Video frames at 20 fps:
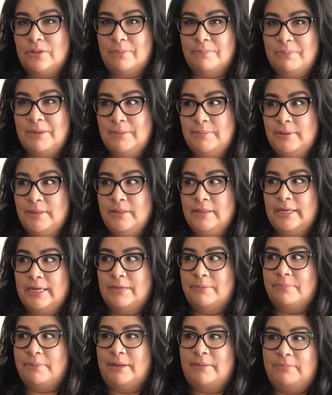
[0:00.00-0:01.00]
that maybe
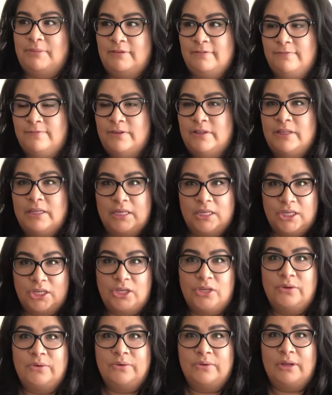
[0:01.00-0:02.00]
like by me feeling
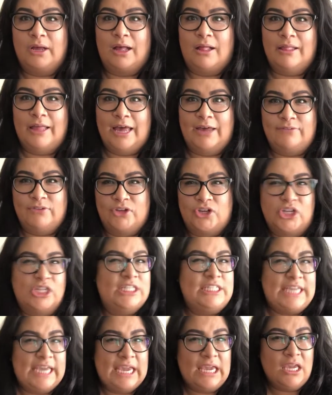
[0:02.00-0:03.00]
cute, I'll have a
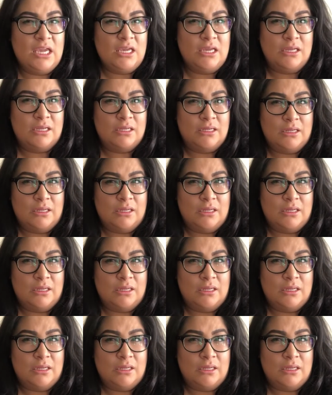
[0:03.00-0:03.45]
good day.